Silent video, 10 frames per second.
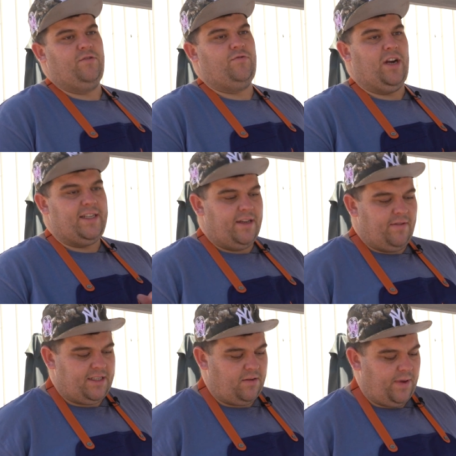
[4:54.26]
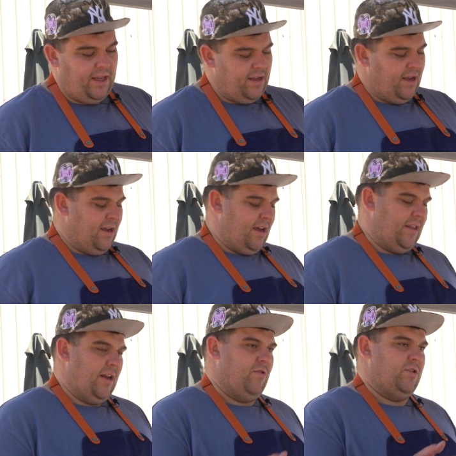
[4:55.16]
dressing recipe, and
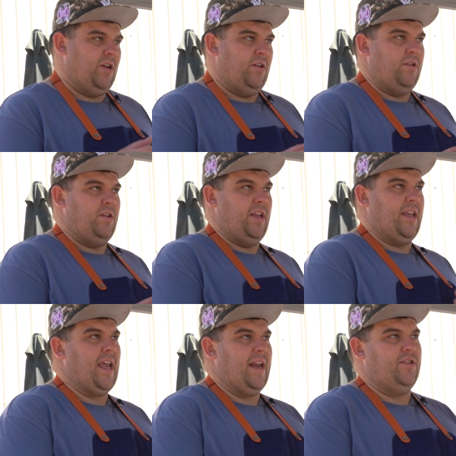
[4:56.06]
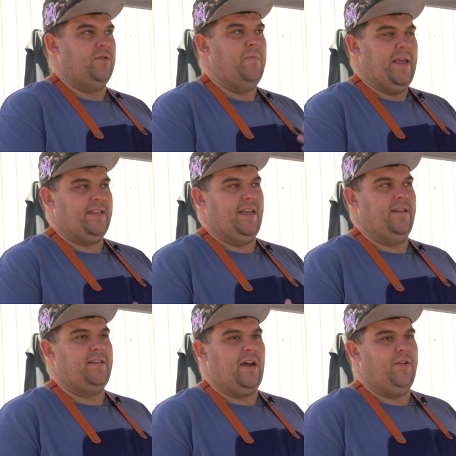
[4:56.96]
then also you can kind of just mix it
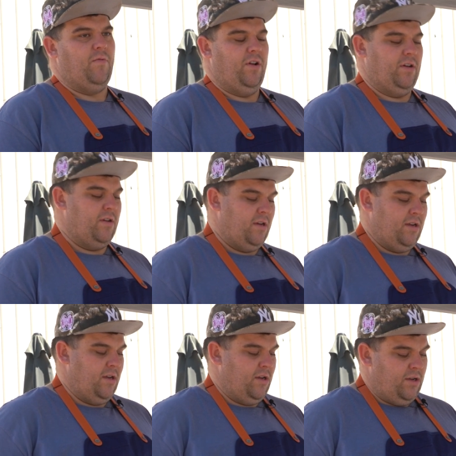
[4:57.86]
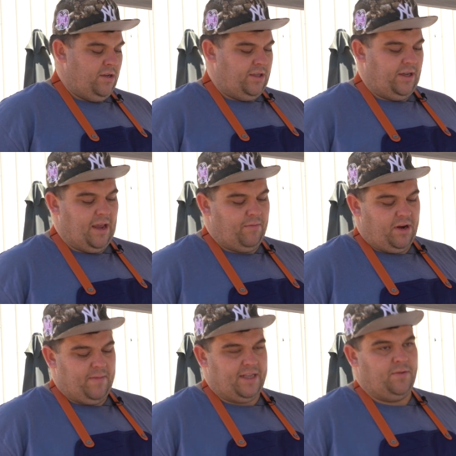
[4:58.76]
how you want. So again, we're
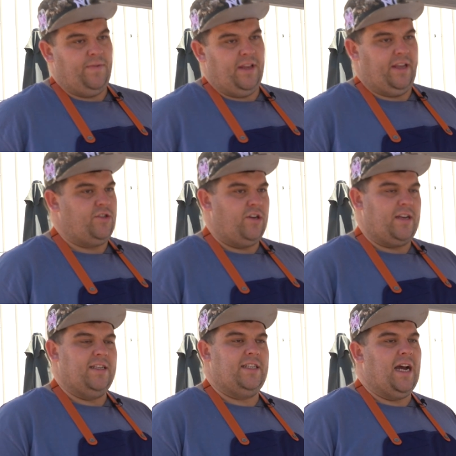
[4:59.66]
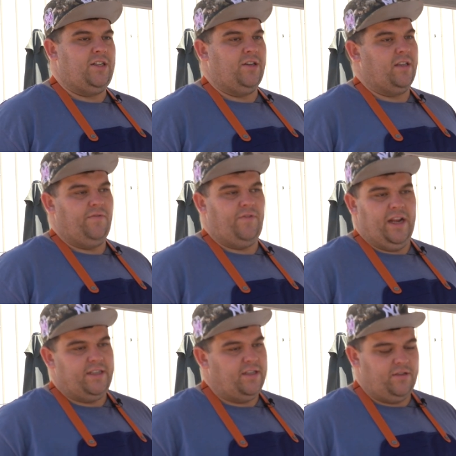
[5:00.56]
going to make something that you chuck in the jar, chuck in the
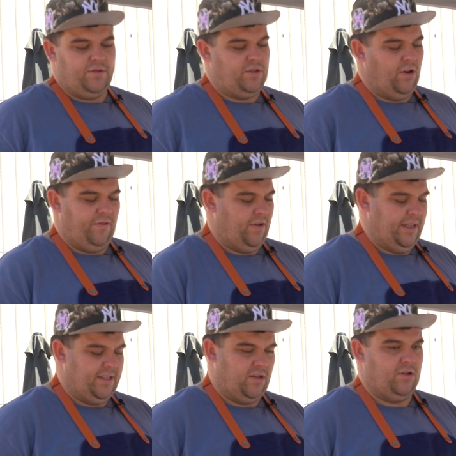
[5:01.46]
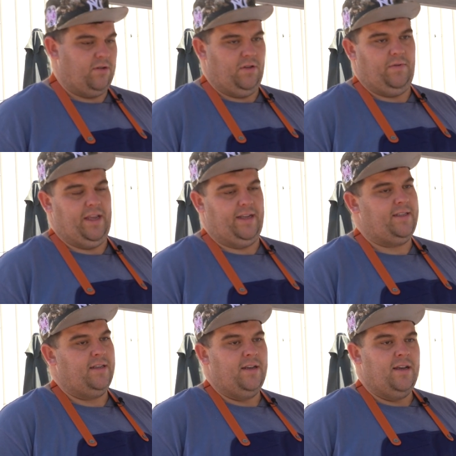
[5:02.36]
fridge, or store for at least a good couple of
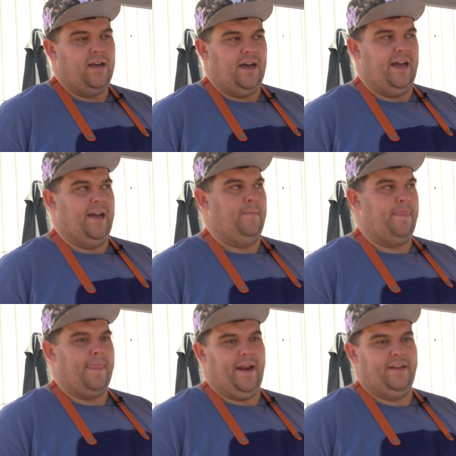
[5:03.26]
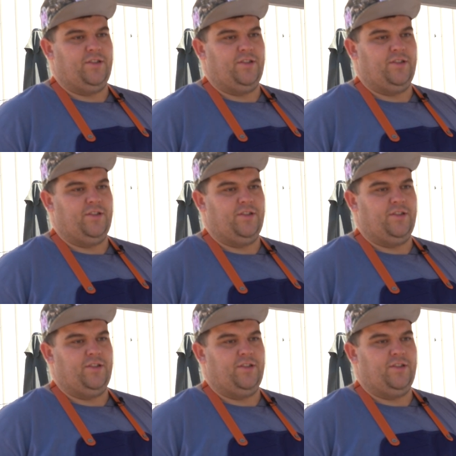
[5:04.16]
weeks. And it's